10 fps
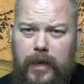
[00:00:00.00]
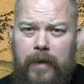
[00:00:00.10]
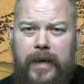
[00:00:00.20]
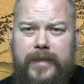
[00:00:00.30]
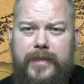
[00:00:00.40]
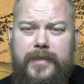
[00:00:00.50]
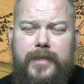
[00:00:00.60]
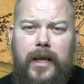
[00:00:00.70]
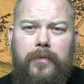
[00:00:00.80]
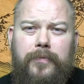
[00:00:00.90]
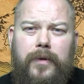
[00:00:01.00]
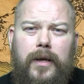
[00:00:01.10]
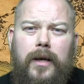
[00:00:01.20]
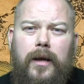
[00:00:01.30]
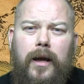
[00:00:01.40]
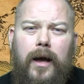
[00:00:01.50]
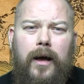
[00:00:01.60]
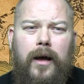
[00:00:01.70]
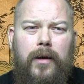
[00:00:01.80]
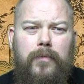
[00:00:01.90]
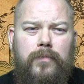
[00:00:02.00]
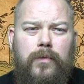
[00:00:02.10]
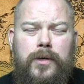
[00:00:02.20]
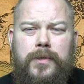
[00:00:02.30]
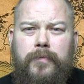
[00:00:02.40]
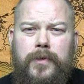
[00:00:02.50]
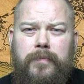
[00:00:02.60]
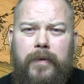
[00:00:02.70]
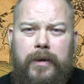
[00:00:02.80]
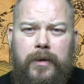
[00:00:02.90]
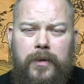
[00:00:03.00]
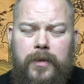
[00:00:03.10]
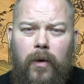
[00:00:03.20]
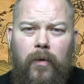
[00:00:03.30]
event itself was very good.